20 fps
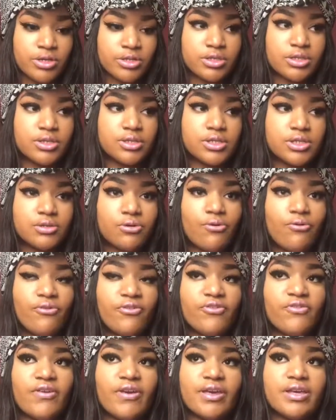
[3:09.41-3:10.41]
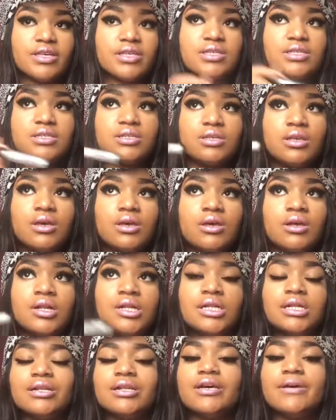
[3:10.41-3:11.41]
the Too Faced
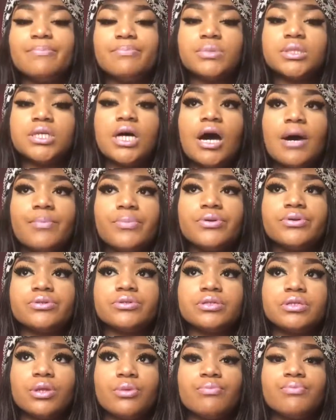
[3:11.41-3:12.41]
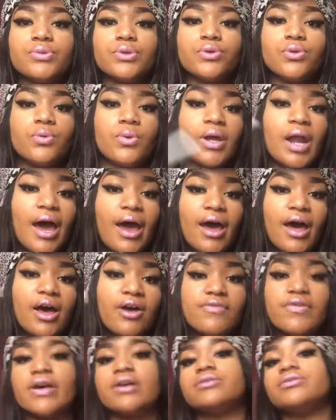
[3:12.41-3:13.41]
lip toppers, the blue one. I have
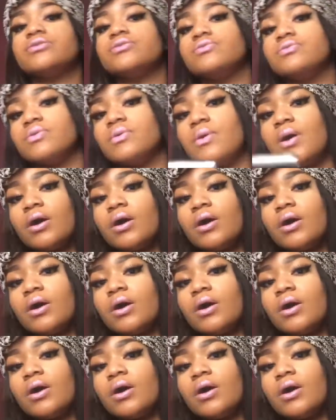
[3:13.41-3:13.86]
that too.